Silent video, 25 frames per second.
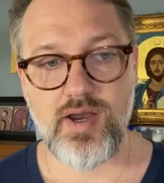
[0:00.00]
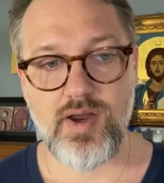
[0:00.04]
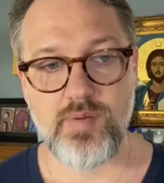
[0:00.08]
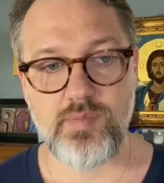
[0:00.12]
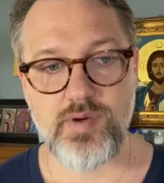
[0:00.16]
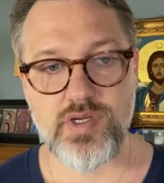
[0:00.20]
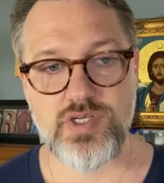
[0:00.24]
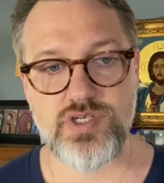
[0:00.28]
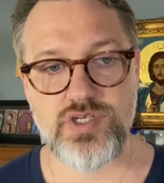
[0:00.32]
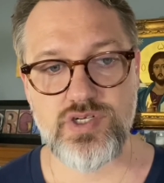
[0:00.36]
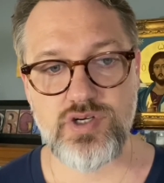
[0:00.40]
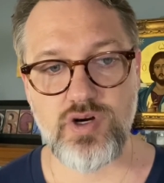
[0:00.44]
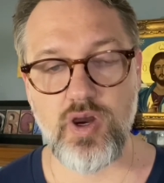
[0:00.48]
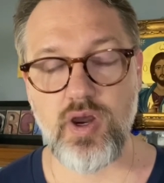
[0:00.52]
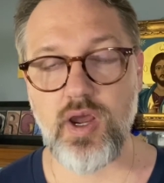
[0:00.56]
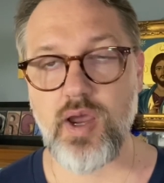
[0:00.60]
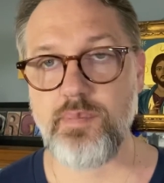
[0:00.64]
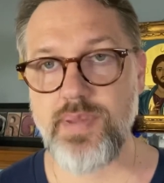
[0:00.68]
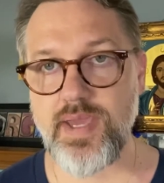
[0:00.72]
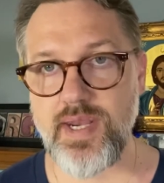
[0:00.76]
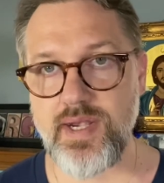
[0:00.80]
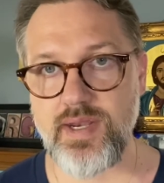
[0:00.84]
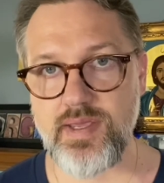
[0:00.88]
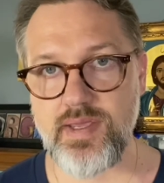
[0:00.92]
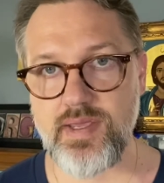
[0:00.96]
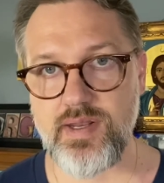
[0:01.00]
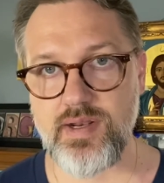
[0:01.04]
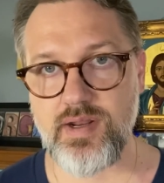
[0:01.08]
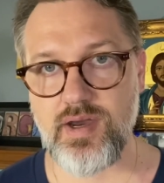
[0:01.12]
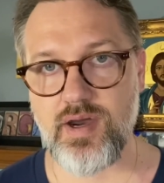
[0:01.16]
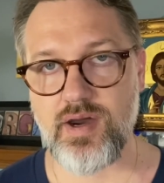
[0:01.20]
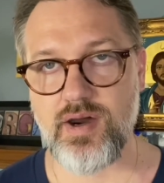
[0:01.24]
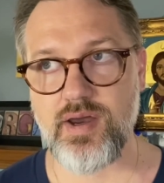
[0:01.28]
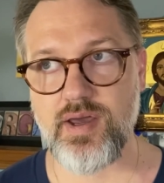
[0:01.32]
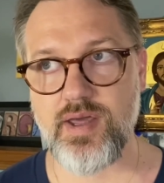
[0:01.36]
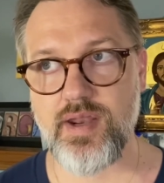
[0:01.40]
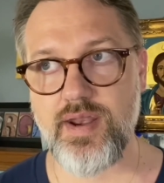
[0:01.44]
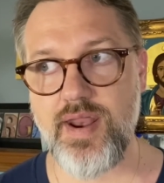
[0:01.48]
strong opinion
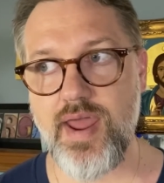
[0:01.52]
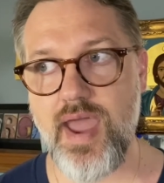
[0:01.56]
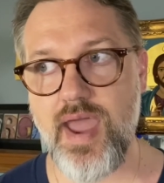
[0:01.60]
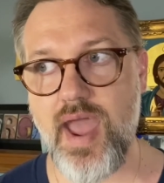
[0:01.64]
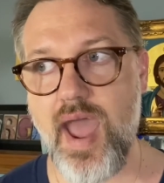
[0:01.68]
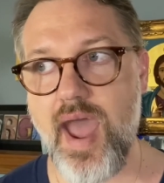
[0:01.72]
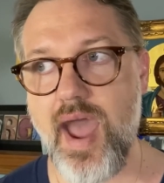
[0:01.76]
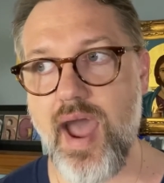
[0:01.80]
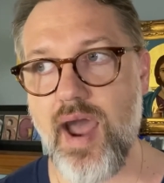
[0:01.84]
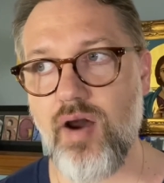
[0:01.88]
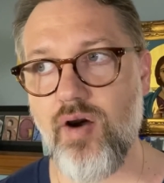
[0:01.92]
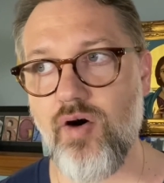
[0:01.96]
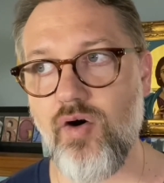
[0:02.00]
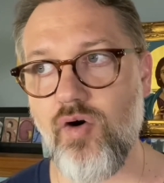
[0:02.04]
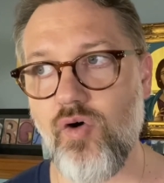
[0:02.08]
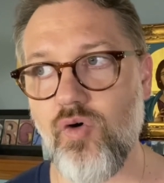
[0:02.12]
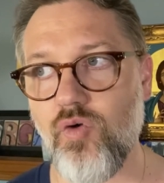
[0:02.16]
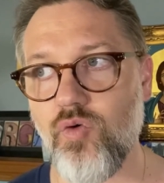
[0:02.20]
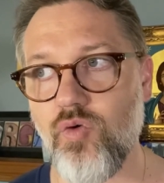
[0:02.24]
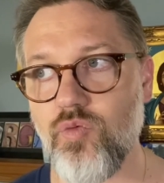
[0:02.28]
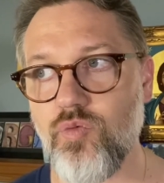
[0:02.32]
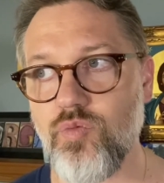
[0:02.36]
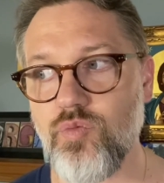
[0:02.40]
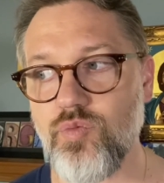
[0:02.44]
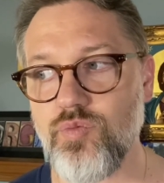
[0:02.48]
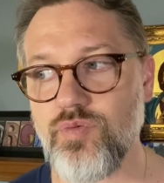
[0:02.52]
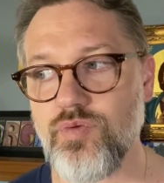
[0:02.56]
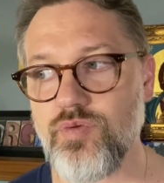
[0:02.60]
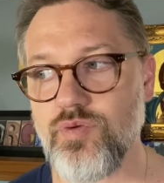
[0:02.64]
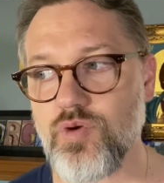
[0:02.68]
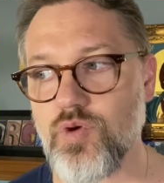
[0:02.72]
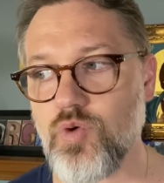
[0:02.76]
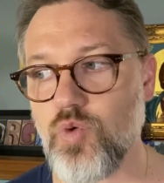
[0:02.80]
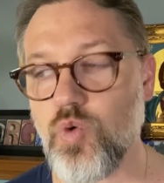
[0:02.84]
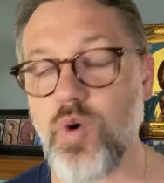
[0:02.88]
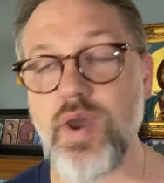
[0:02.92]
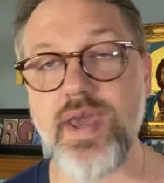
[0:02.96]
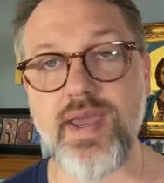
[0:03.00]
on how
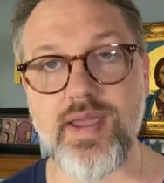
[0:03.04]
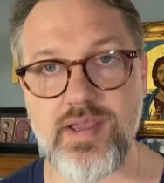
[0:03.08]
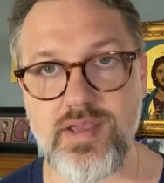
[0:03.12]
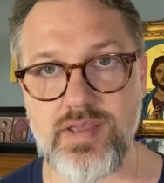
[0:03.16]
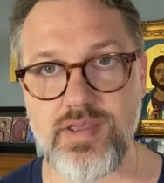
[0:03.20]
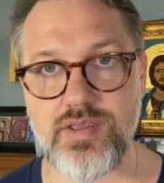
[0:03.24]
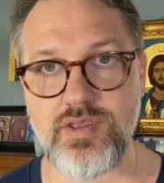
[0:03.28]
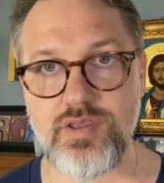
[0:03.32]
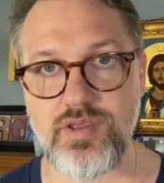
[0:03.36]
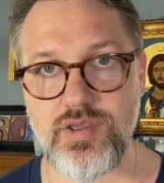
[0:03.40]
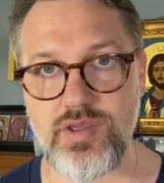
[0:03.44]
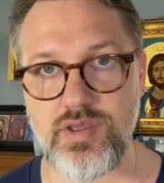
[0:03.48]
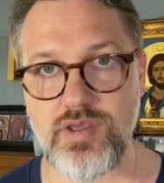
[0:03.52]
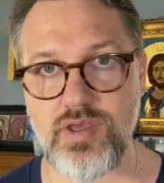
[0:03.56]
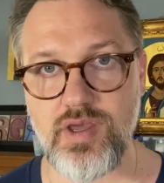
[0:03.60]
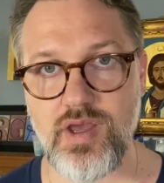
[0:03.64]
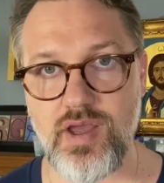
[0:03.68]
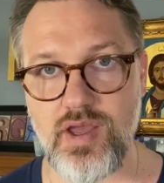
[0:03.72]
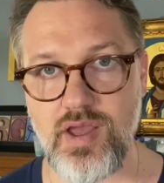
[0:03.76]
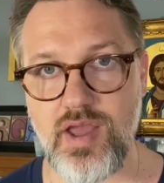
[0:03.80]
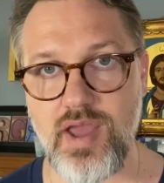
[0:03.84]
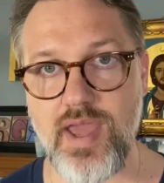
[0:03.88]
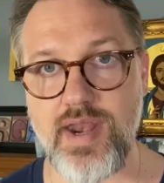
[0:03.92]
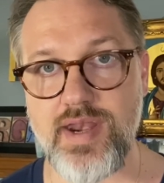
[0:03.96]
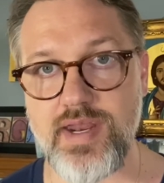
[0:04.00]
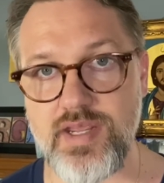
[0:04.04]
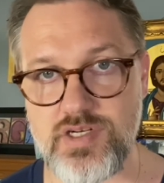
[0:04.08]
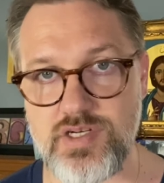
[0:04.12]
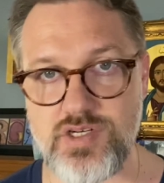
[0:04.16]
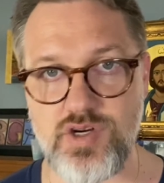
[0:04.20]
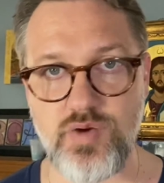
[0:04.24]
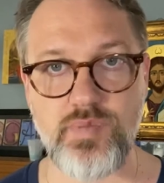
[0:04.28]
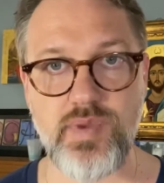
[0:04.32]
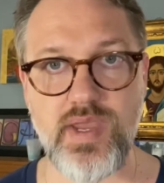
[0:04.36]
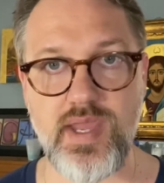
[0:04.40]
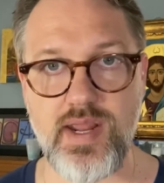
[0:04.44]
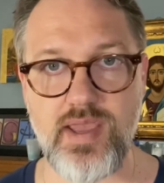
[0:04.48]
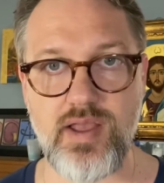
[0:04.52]
quick an
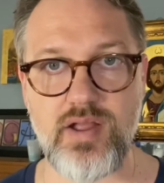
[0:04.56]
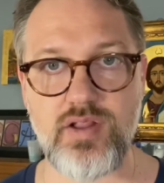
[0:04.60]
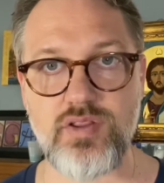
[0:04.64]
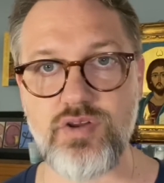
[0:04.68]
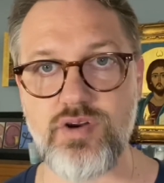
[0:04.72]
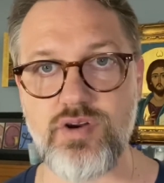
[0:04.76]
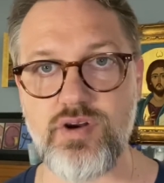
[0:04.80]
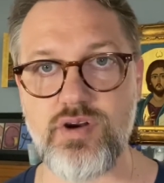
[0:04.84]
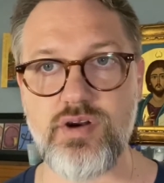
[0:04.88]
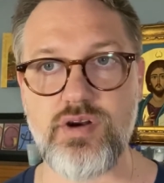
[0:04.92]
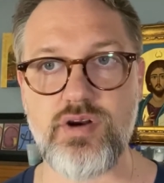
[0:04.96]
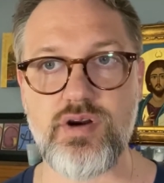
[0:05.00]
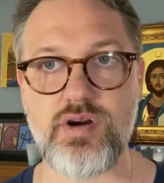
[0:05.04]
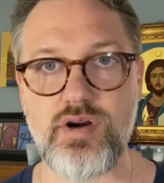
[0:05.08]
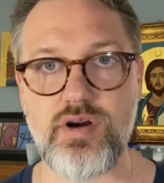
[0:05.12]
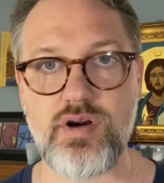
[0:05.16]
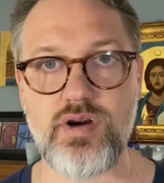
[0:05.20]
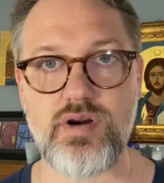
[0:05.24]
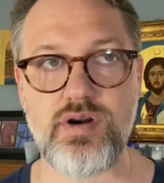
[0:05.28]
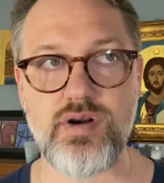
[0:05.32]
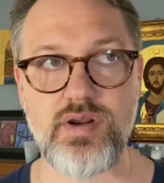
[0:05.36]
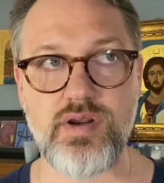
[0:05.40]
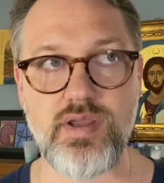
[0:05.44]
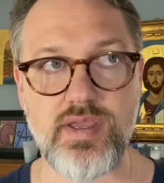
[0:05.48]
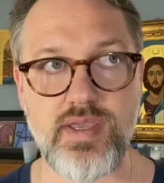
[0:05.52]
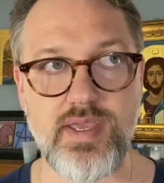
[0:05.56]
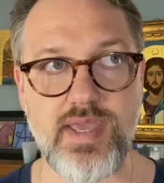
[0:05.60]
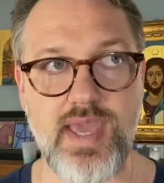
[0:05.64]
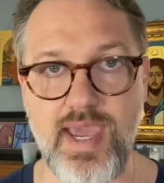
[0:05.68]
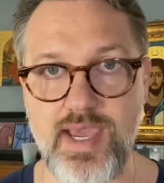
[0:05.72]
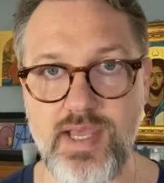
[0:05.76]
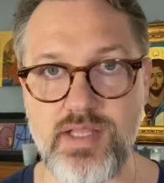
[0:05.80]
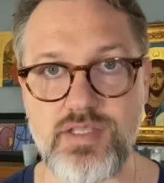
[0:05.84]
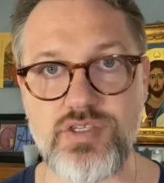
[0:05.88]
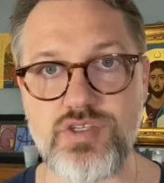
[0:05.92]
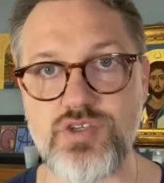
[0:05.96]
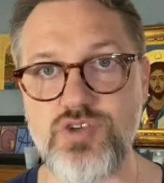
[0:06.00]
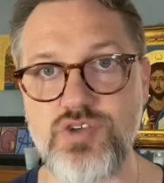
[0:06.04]
intermediate learner
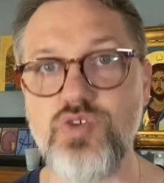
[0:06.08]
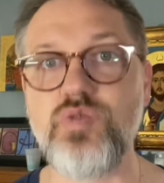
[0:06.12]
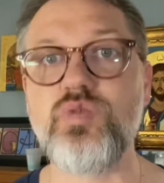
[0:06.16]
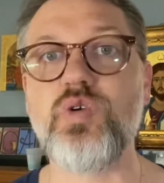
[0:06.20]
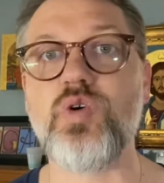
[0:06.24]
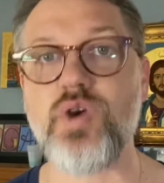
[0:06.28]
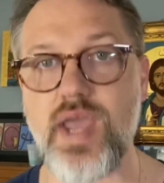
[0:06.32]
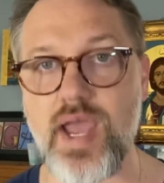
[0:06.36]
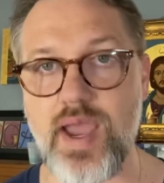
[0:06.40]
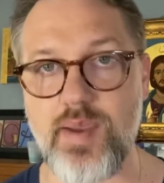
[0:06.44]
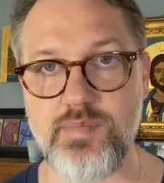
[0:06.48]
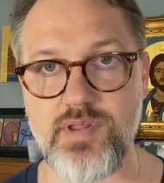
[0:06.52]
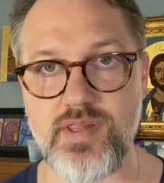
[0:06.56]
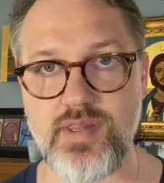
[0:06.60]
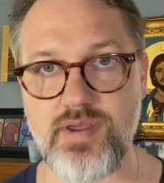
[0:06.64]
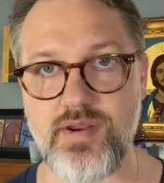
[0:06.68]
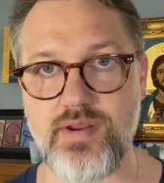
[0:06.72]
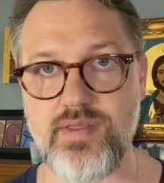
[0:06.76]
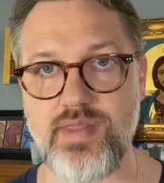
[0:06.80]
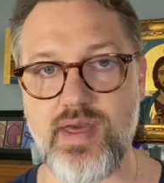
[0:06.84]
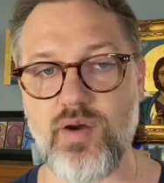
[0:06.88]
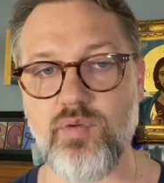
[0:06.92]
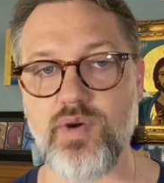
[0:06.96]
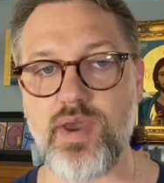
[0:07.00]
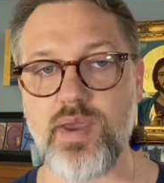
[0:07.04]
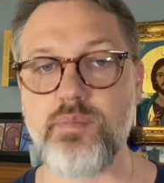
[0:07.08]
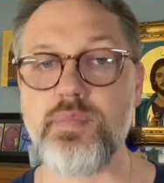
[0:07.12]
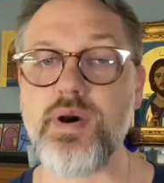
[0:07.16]
gains new vocabulary that way.